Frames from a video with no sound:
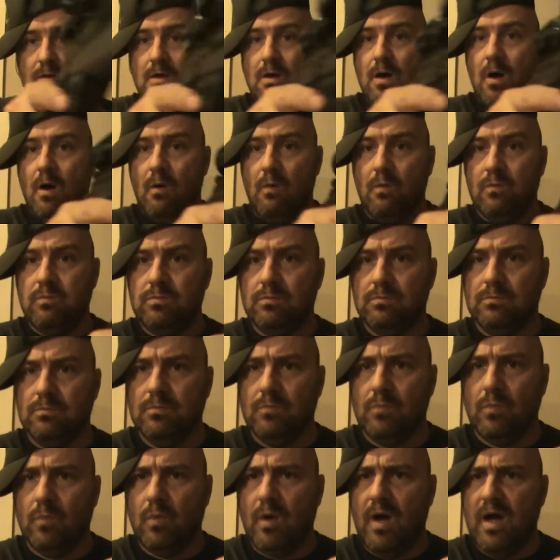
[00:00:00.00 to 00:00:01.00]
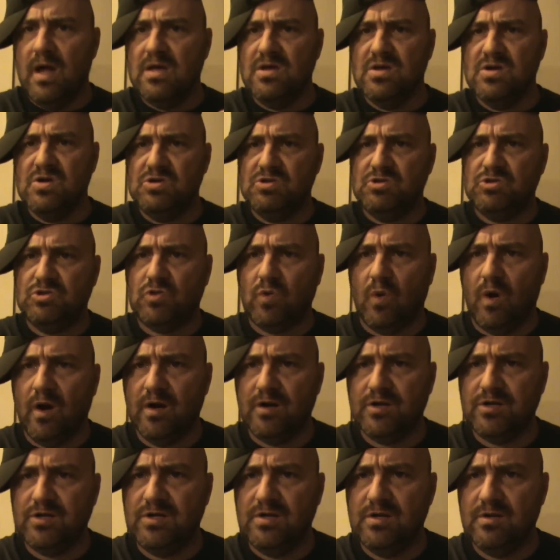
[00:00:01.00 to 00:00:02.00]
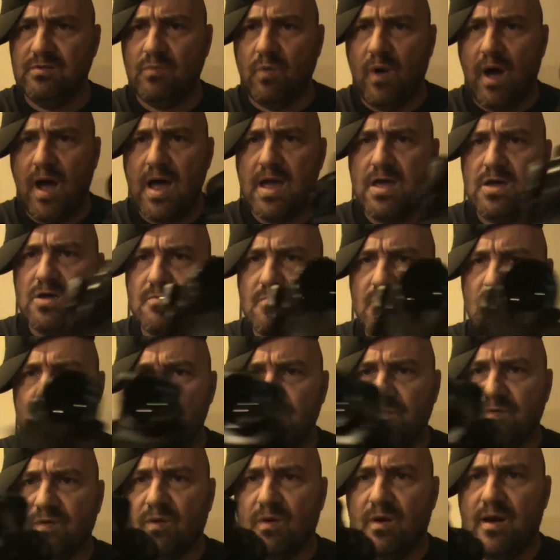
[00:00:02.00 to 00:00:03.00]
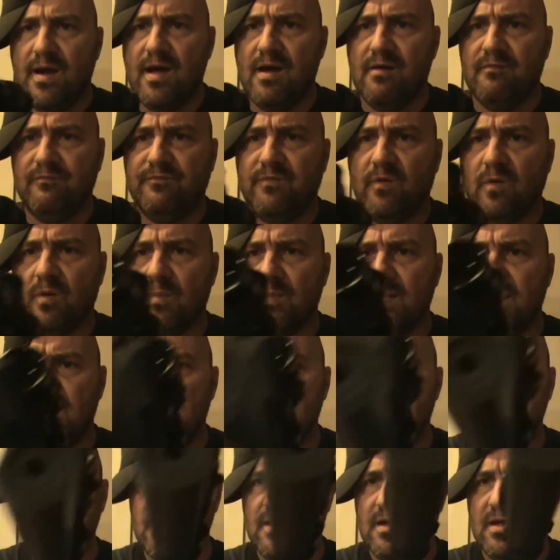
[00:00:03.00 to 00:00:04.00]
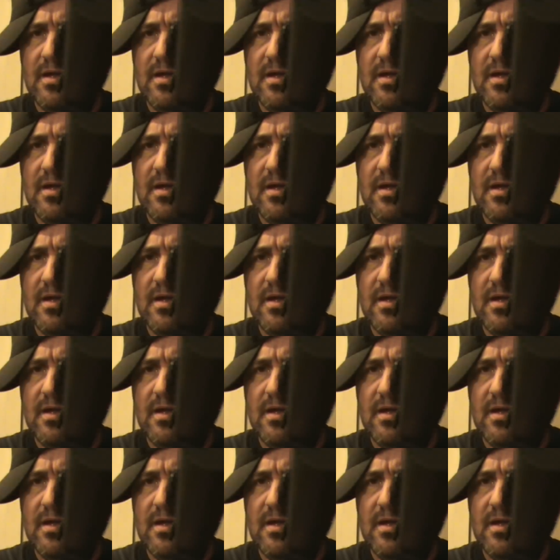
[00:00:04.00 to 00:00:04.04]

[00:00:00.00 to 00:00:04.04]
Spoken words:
Oh, why are you torching? Why are you moving around for, man?